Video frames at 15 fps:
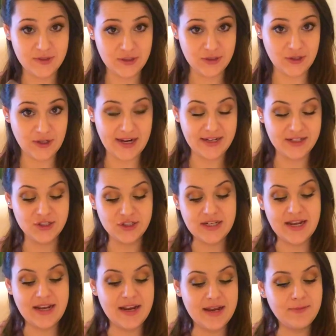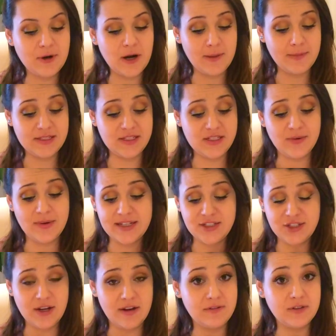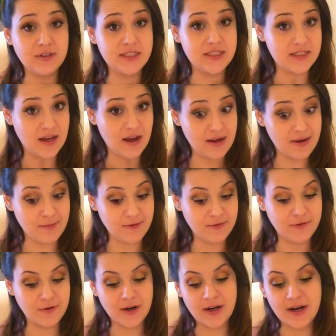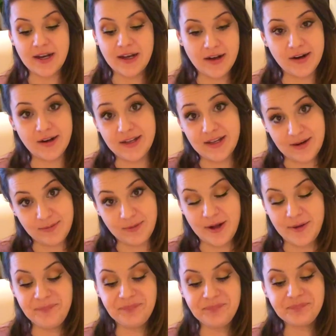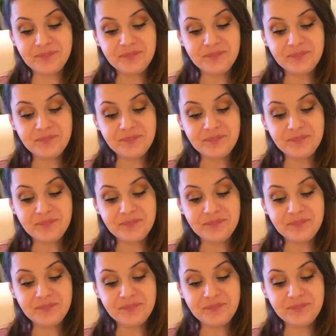Strange. And I promise you I shuffled a ton before I got on camera.